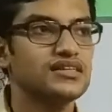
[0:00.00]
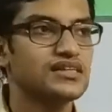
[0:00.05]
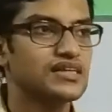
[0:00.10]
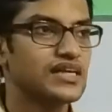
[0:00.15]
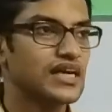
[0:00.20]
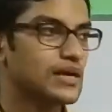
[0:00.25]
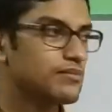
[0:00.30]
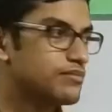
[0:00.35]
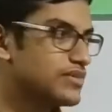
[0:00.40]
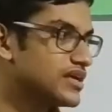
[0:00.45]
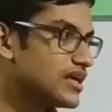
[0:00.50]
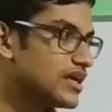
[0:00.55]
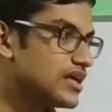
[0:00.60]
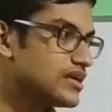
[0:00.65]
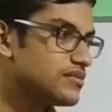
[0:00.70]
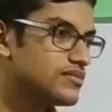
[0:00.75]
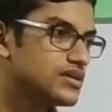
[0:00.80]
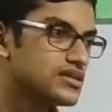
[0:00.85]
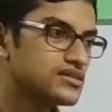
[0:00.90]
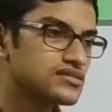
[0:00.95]
API
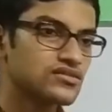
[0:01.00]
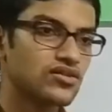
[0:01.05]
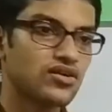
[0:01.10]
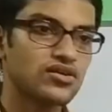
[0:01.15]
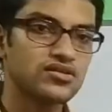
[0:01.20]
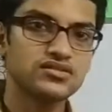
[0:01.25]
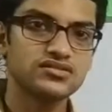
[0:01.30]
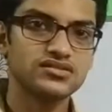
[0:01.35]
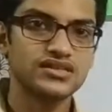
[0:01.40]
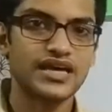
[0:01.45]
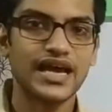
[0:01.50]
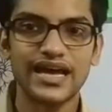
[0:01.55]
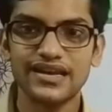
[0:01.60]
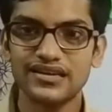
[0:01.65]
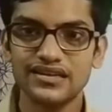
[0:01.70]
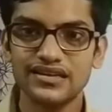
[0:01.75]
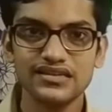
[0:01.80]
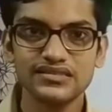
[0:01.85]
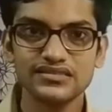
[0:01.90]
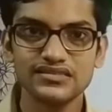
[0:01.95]
means all those
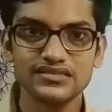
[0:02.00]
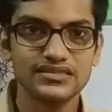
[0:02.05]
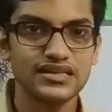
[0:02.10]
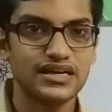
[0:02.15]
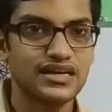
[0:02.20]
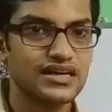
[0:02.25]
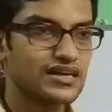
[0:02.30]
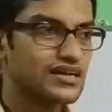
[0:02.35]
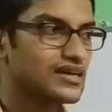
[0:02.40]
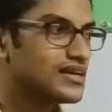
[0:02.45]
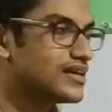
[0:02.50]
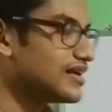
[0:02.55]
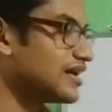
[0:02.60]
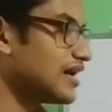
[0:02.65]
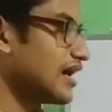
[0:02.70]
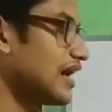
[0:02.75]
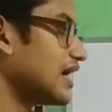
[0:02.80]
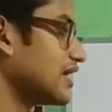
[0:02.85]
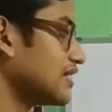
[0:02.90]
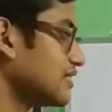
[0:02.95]
handles that
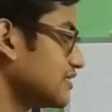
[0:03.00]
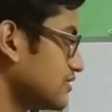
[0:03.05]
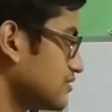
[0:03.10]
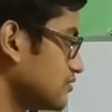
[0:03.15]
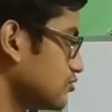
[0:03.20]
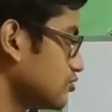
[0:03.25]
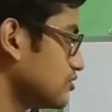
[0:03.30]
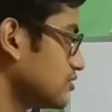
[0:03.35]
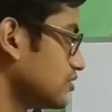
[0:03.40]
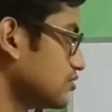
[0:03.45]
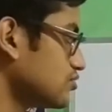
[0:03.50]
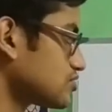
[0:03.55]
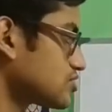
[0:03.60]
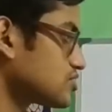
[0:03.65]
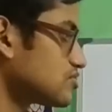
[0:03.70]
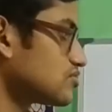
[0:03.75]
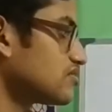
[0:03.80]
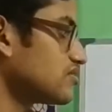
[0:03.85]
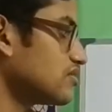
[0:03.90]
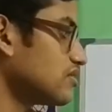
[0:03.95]
I used to
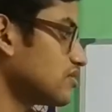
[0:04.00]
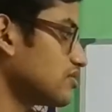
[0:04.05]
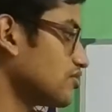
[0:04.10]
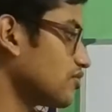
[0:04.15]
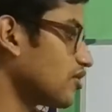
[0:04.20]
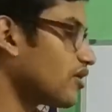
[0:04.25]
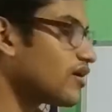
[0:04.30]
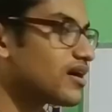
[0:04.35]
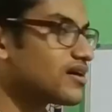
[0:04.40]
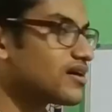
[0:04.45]
draw a